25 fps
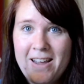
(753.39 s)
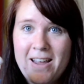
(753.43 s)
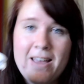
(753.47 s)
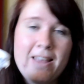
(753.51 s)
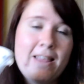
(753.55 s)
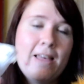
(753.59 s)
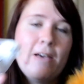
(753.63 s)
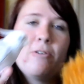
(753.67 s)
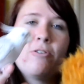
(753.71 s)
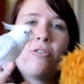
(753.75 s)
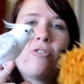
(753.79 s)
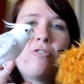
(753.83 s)

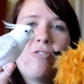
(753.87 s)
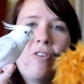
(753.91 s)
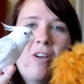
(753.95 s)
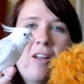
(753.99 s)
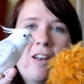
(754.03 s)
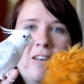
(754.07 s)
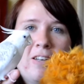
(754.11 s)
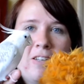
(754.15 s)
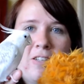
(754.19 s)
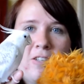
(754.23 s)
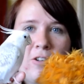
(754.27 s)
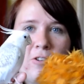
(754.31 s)
That was
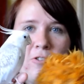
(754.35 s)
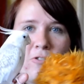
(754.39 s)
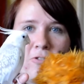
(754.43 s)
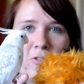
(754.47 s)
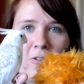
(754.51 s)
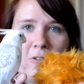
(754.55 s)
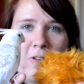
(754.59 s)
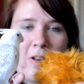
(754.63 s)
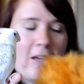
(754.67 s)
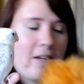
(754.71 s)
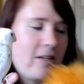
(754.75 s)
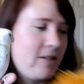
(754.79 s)
fun.
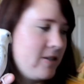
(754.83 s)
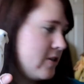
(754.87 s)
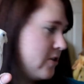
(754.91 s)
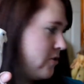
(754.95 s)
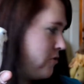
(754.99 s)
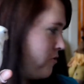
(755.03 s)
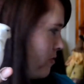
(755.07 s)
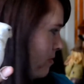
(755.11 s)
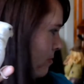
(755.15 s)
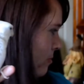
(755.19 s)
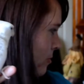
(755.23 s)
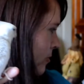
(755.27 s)
Totoro likes the
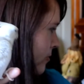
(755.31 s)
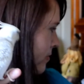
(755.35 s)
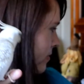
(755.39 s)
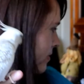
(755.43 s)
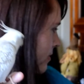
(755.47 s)
tribble.